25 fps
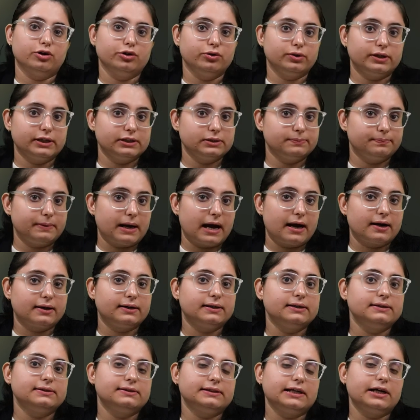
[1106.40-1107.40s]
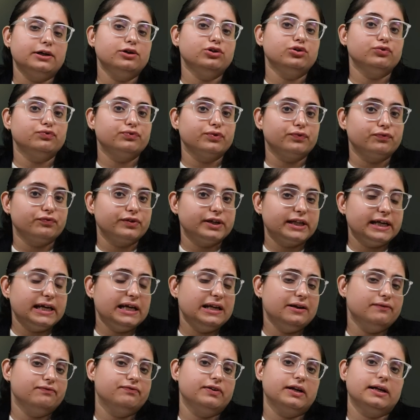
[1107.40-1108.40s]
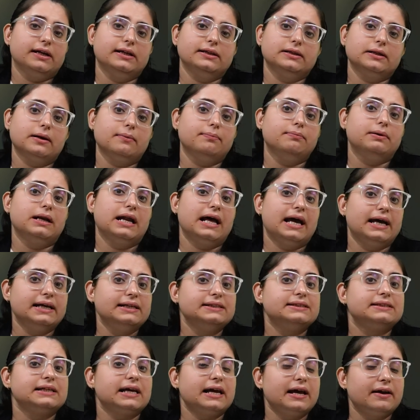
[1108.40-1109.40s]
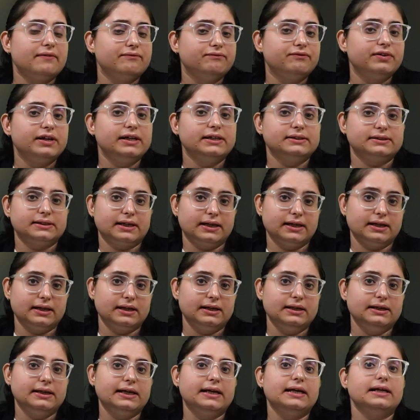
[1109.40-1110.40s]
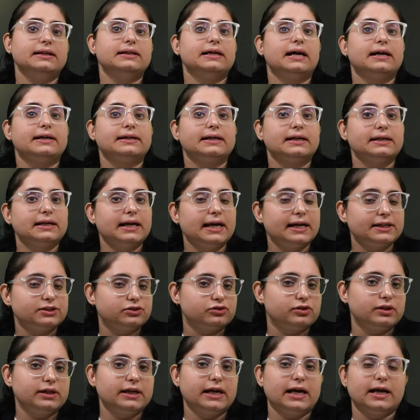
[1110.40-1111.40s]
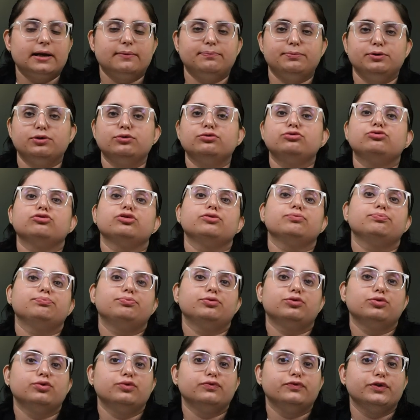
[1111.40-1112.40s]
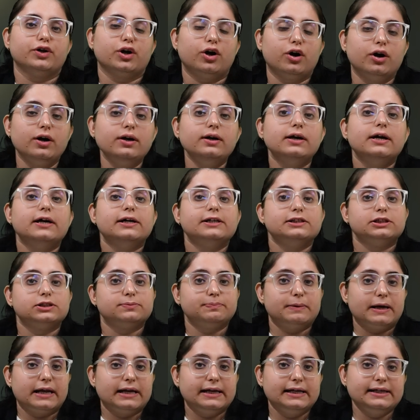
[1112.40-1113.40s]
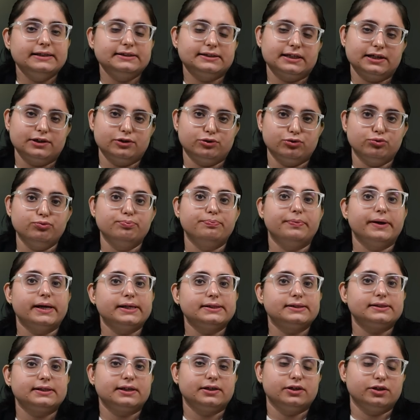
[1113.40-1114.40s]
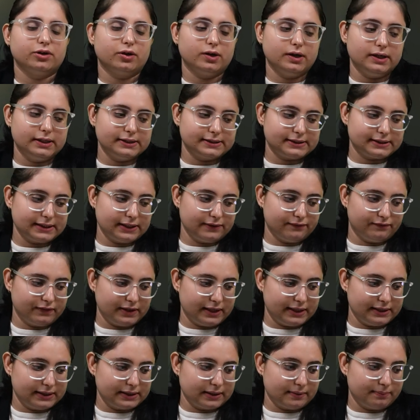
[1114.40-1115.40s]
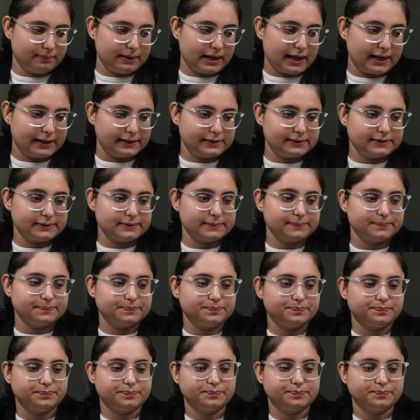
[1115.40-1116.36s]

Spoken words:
Or you can practice 10 to 15 filling the blanks every single day. That can actually help you to improve your spellings and do best in your listening, filling the blanks.